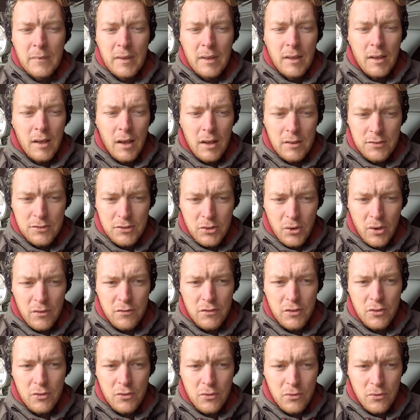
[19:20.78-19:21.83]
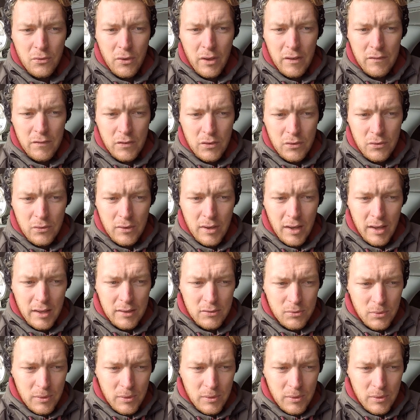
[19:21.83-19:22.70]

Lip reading: And so if you guys